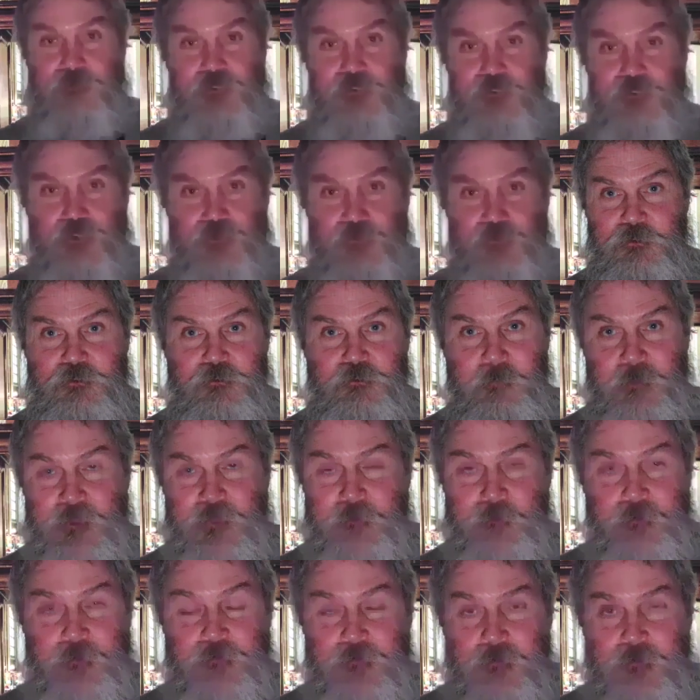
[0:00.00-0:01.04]
but to
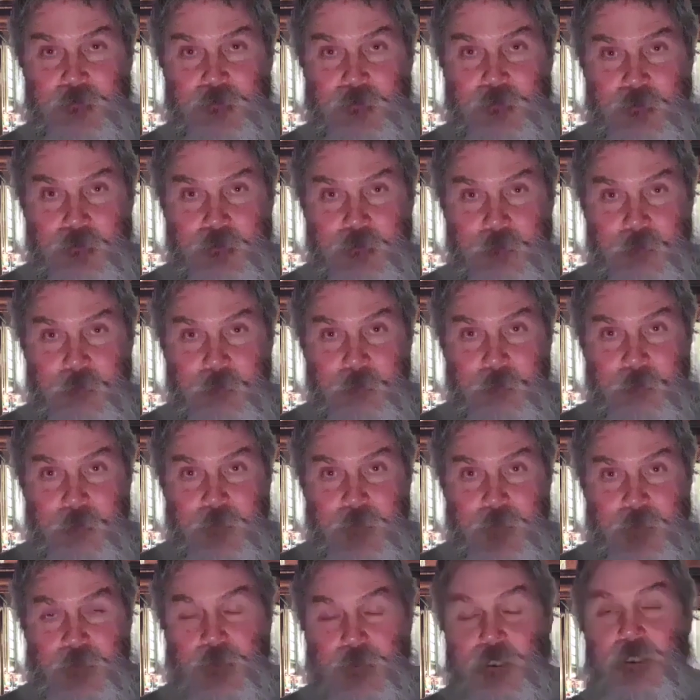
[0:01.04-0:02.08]
forgive the Jewish
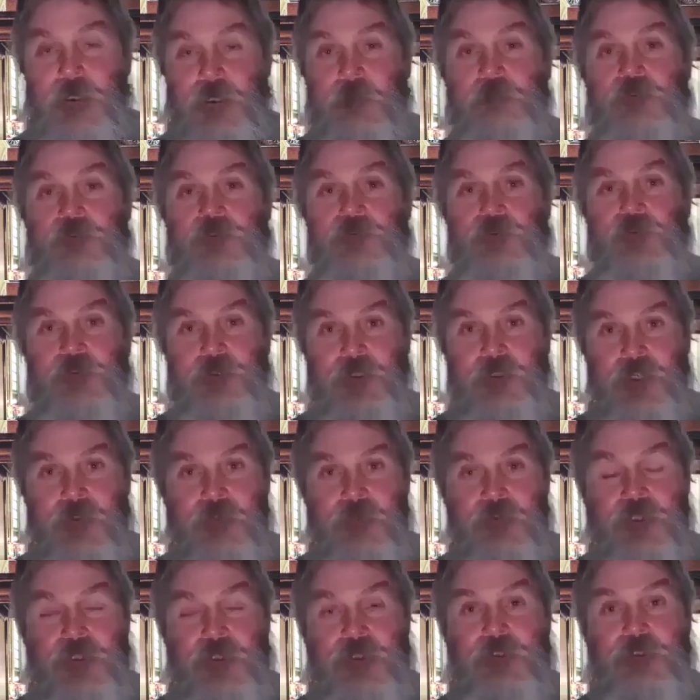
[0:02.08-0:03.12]
people. He
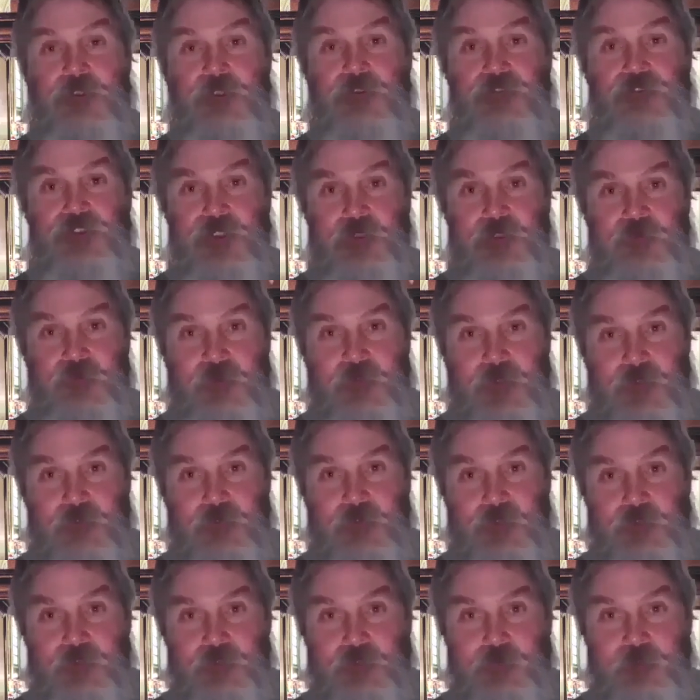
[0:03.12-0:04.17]
comes with the
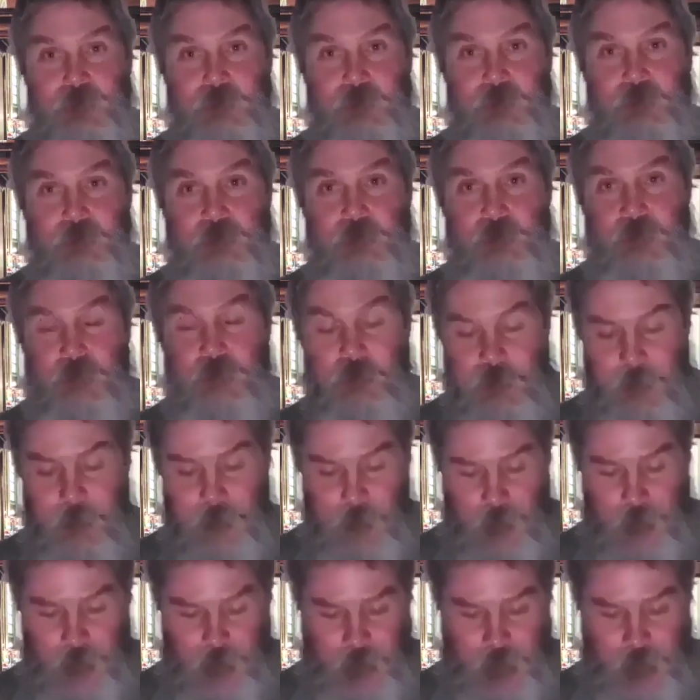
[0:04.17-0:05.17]
covenant of sin forgiveness.